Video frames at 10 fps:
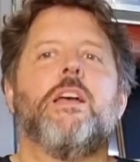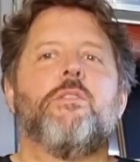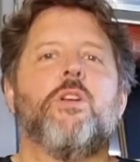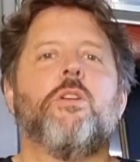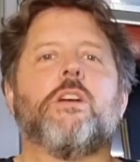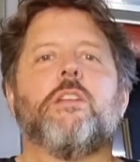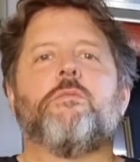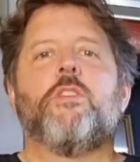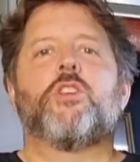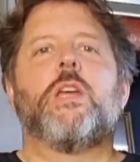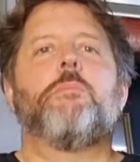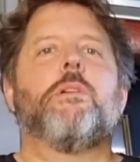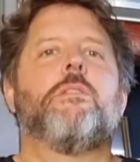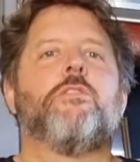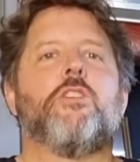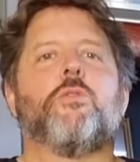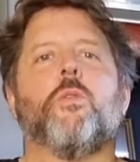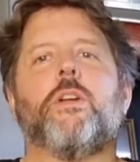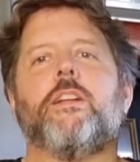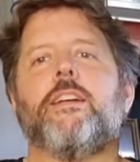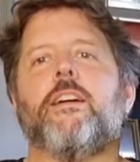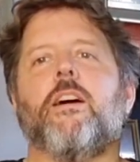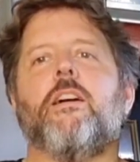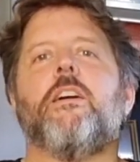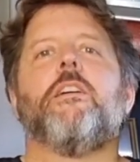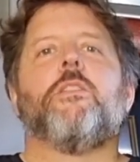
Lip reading: If you look at fish keeping in the Victorian era,